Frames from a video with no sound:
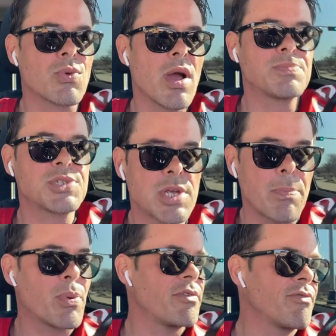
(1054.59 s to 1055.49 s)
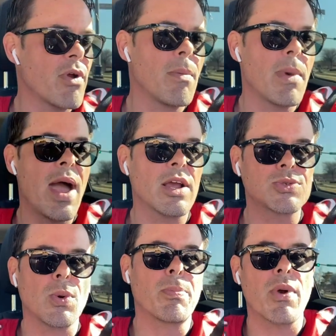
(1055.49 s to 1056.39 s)
reps separate from
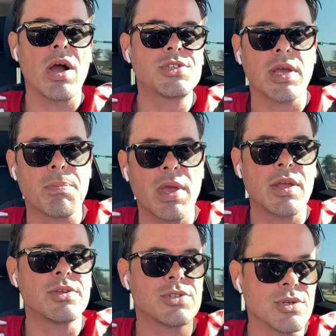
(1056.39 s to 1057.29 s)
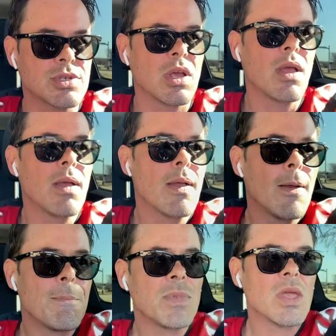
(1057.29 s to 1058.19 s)
actual project managers.
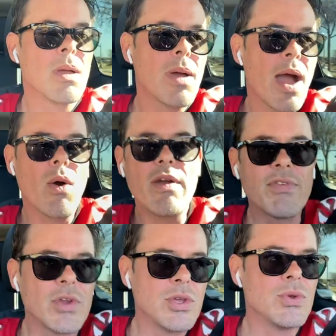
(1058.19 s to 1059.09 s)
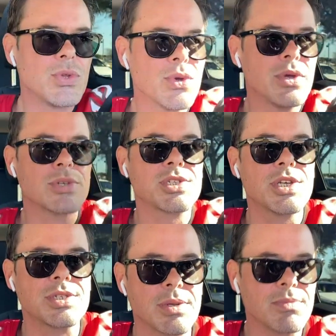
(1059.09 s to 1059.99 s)
However you do your
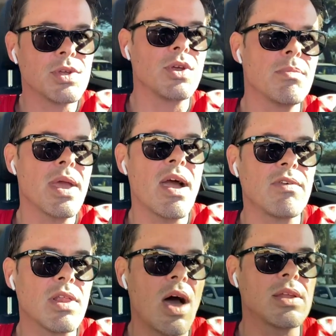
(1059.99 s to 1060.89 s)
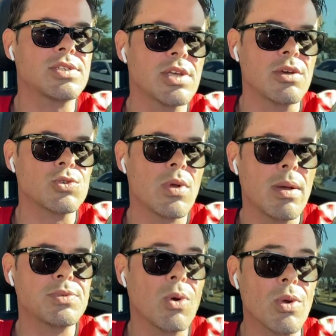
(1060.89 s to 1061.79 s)
system, you know, you may have a lot of sales
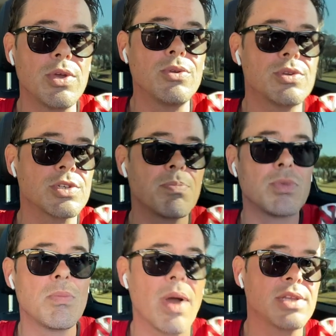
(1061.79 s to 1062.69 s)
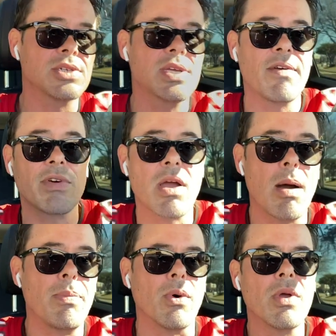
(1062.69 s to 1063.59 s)
reps, or you just you might just have a
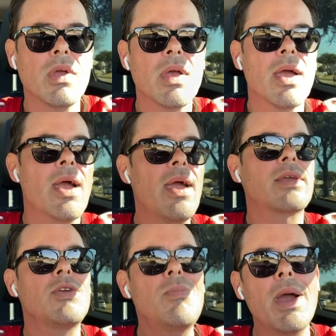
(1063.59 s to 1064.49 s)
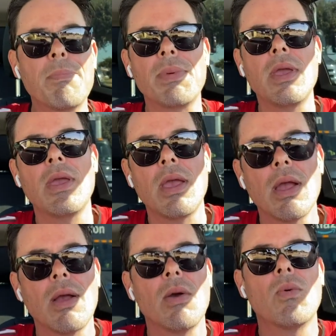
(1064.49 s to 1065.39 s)
couple. Heck, you might be
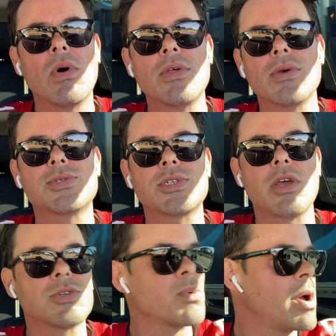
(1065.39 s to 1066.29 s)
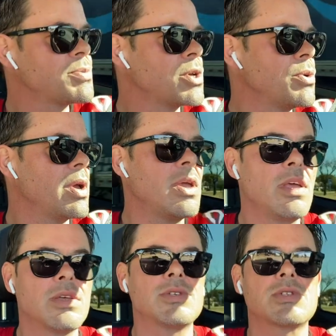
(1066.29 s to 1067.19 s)
one of those sales reps who
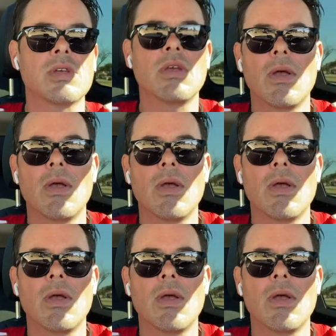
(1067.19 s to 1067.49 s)
is